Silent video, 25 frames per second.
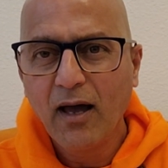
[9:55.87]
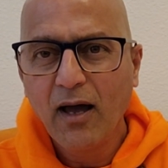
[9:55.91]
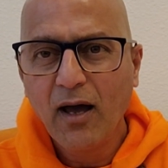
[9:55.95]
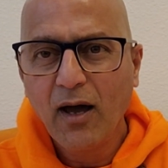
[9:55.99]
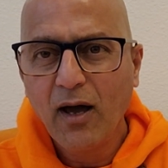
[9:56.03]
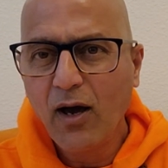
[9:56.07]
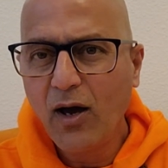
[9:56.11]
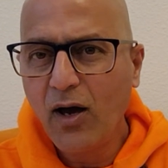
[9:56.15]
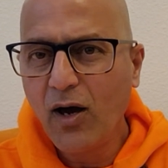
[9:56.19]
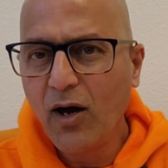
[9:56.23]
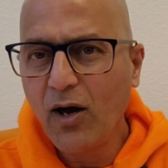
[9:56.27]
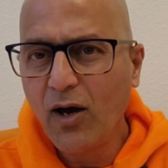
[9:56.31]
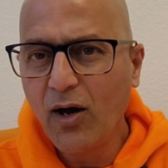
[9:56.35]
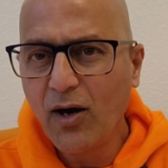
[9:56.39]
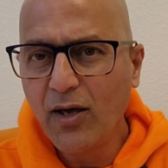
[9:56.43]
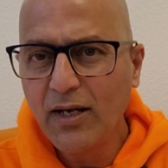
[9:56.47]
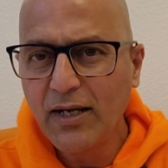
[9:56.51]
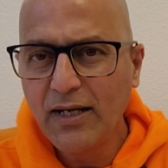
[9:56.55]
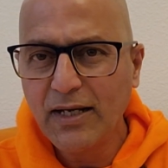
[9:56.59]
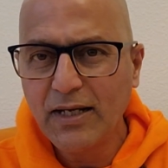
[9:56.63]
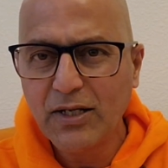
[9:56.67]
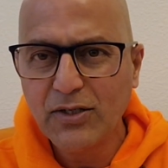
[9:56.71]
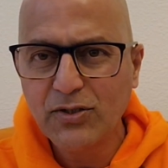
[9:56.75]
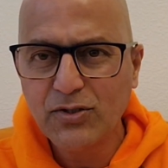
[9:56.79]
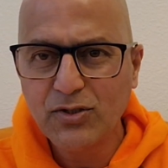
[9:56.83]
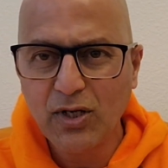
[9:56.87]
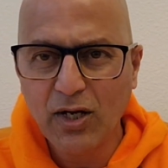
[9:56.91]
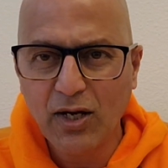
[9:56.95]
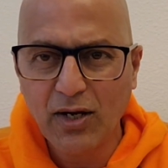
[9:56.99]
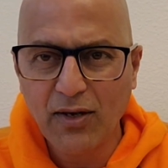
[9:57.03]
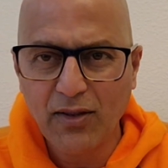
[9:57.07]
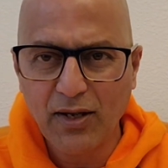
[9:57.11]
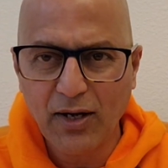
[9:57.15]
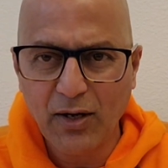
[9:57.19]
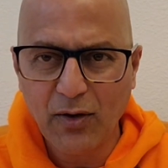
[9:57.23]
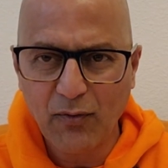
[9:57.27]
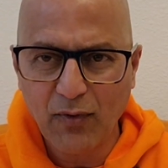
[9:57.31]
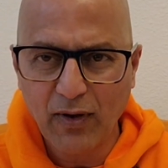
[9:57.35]
Or it is not
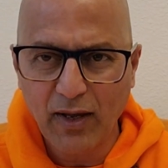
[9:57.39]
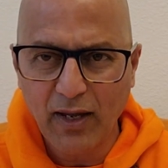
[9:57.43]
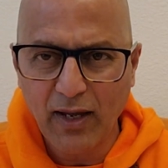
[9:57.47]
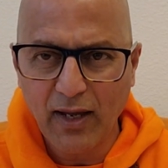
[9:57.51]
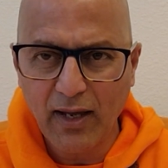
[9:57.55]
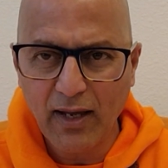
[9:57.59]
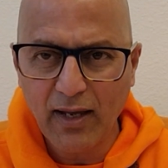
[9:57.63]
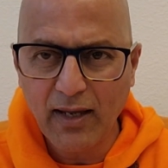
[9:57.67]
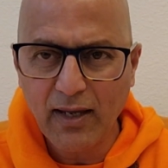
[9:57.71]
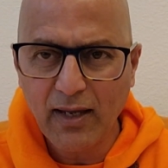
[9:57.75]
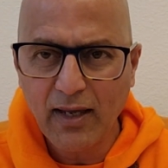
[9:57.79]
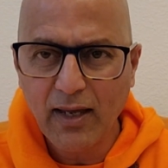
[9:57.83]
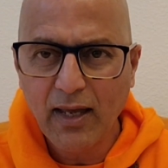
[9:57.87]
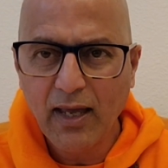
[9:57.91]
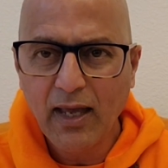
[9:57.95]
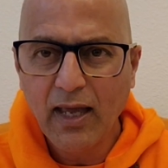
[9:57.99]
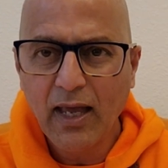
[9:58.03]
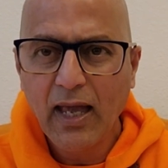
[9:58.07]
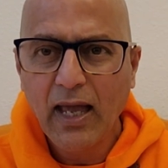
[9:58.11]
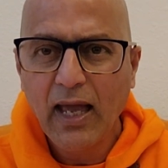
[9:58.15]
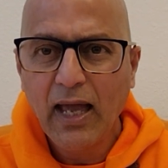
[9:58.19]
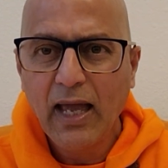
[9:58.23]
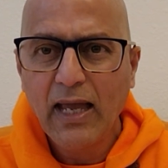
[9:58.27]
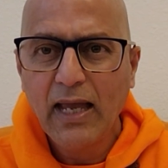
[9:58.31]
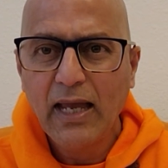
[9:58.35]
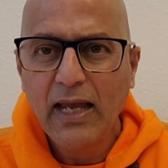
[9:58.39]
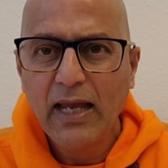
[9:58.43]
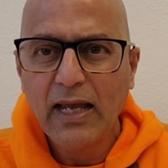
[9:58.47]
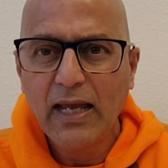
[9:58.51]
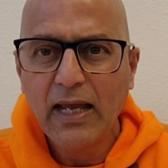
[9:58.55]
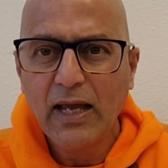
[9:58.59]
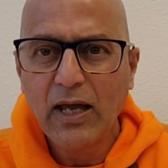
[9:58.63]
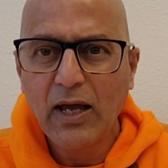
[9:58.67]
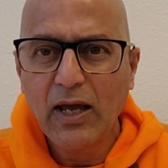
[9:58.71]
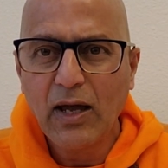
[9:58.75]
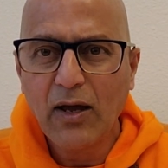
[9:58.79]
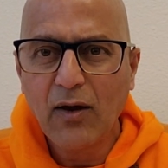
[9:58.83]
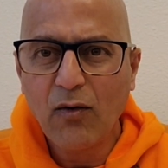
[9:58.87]
that way.
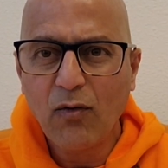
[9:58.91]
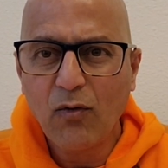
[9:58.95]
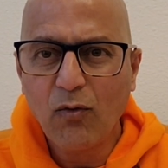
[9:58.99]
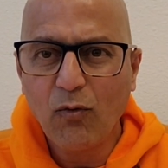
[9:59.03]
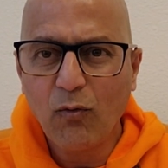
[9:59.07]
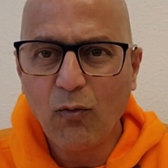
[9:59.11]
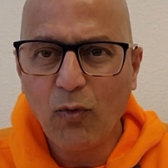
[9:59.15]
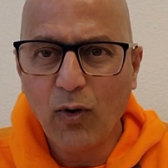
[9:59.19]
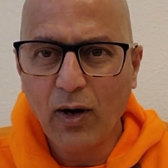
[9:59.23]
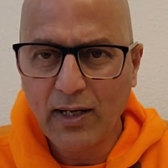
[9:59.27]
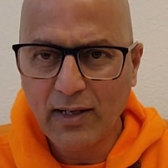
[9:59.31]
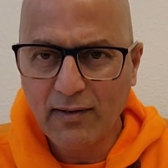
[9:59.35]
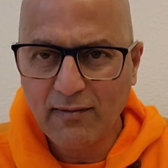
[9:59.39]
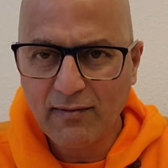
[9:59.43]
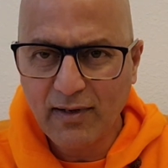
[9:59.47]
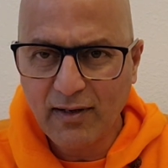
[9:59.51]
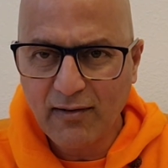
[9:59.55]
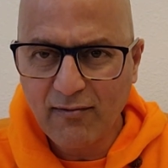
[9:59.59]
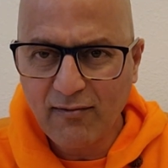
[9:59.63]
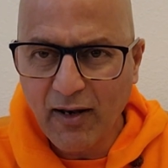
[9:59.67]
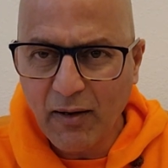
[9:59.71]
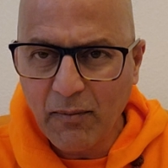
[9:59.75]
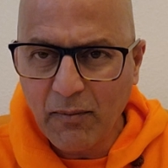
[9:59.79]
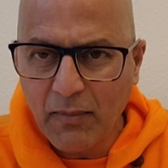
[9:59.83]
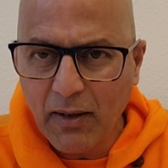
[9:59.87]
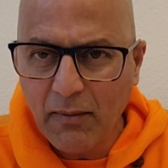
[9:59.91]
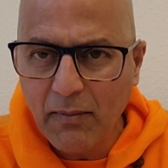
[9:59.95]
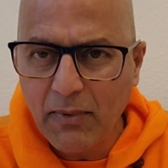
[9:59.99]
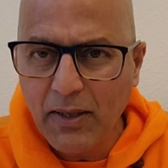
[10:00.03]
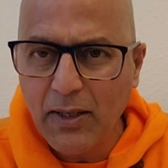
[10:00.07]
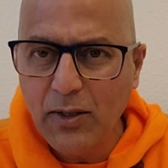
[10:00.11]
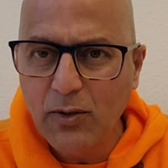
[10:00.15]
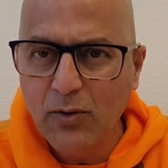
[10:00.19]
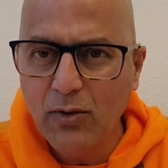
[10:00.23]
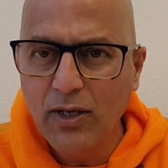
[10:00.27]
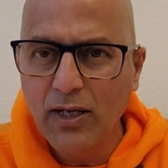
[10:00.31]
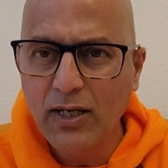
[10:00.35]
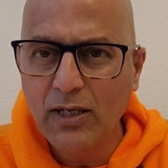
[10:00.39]
whatever one may be
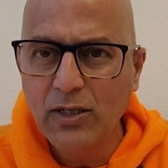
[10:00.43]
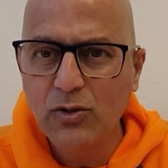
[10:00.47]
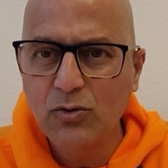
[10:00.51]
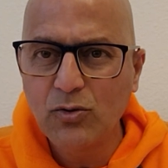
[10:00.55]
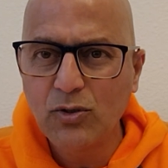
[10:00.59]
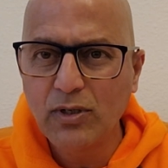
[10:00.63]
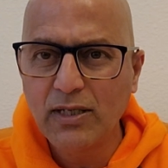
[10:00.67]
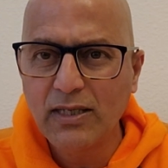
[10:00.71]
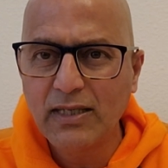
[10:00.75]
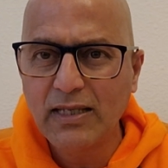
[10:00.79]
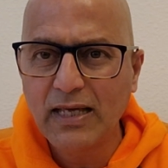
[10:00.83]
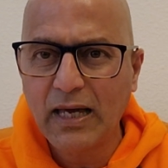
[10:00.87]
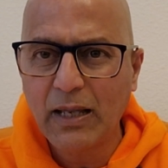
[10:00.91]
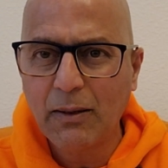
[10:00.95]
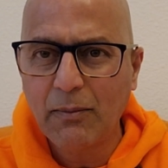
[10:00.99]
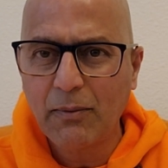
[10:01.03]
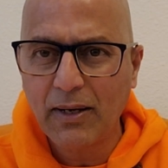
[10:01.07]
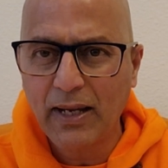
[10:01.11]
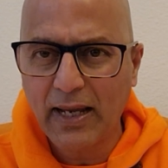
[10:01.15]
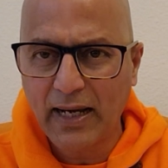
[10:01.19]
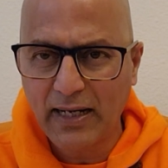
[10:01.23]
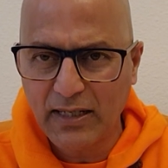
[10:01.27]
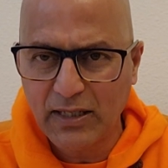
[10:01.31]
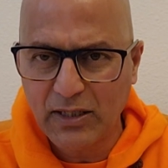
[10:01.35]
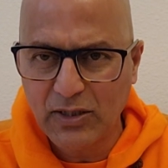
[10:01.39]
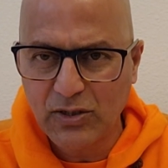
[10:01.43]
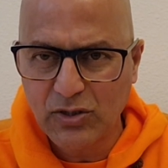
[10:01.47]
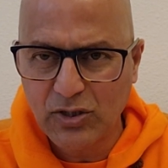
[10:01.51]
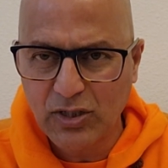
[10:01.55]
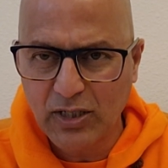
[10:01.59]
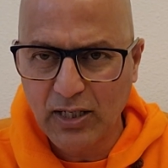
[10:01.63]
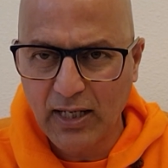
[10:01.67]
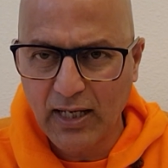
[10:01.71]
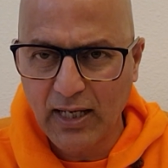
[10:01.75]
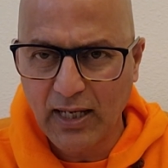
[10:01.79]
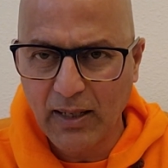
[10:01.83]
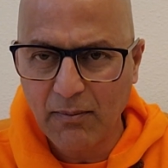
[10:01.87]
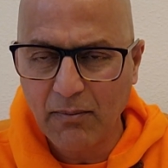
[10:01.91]
doing during their practice
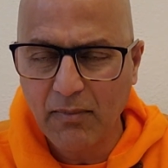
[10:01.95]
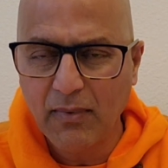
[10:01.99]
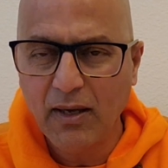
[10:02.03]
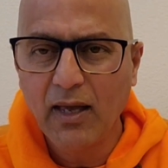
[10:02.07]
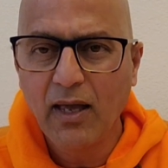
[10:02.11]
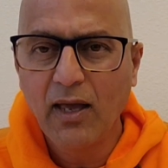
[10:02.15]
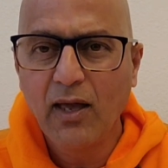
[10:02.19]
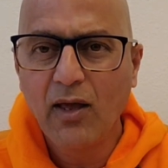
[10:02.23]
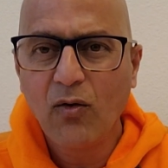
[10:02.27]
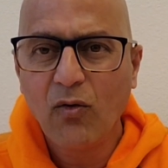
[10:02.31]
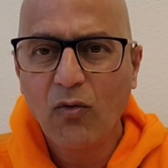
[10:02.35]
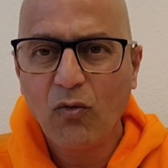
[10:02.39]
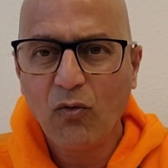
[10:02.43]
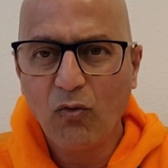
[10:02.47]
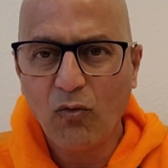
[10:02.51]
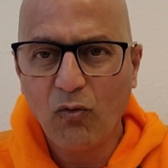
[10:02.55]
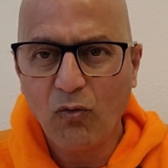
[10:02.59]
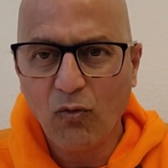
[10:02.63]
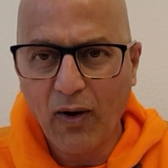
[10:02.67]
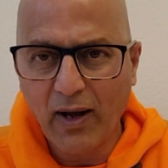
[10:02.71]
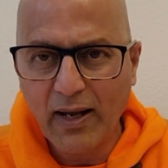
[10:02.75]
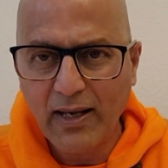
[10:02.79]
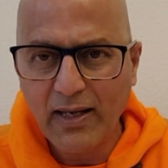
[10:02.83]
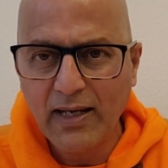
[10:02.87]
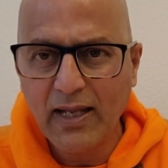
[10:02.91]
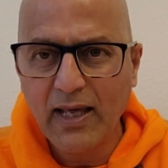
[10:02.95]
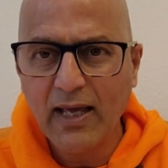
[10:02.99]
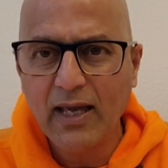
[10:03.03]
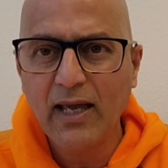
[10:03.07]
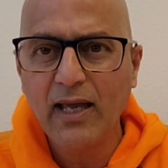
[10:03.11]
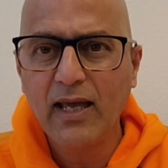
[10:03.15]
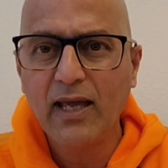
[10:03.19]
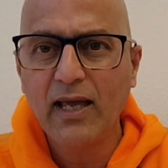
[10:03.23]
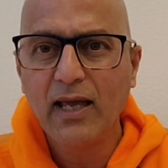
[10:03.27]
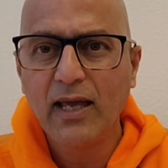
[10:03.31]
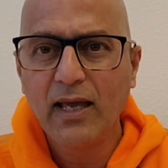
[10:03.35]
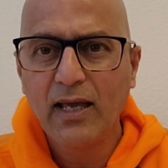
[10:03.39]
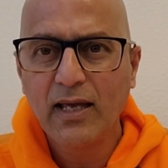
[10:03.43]
time, one
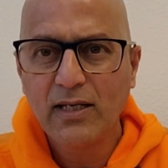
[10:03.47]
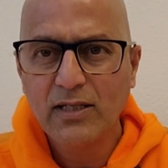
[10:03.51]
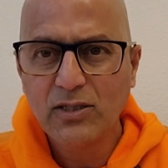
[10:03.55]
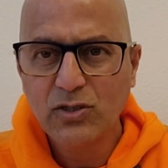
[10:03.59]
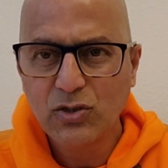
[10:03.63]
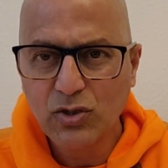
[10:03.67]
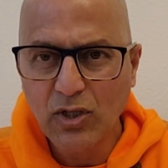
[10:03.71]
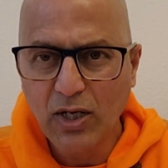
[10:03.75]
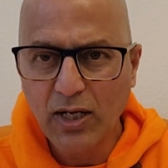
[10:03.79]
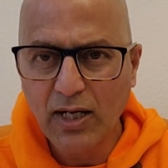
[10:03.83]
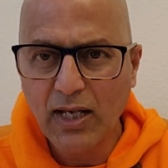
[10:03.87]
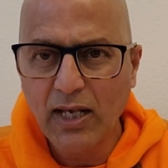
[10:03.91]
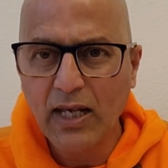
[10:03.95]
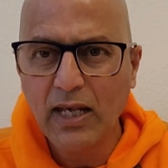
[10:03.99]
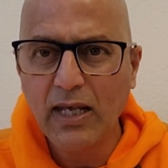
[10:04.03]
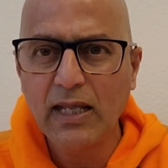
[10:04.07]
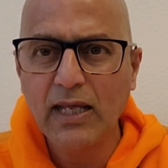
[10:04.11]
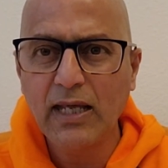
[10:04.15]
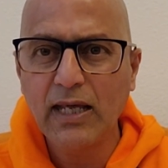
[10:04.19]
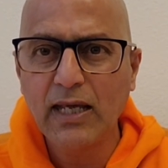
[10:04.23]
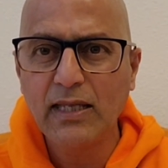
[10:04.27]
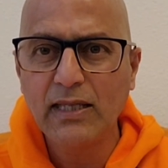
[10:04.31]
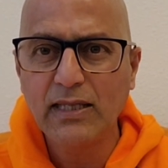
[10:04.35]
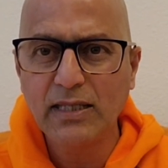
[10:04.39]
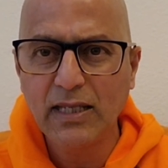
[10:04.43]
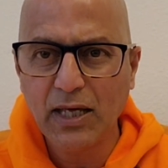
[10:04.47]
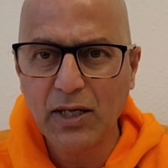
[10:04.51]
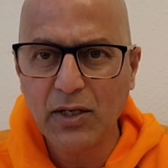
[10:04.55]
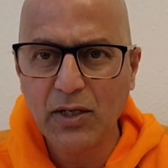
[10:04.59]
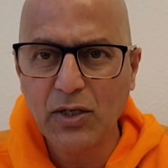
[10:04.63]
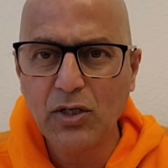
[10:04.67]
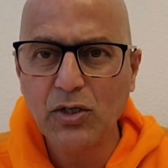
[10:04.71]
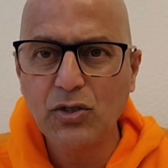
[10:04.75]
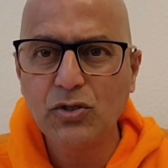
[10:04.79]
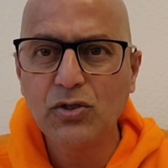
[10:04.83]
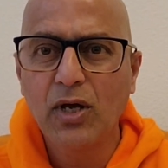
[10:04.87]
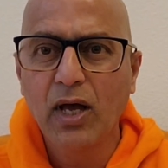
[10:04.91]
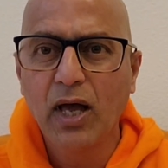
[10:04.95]
day suddenly they
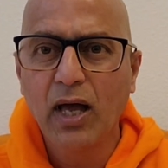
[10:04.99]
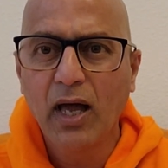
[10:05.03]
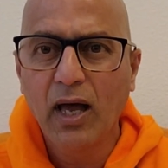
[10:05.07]
reach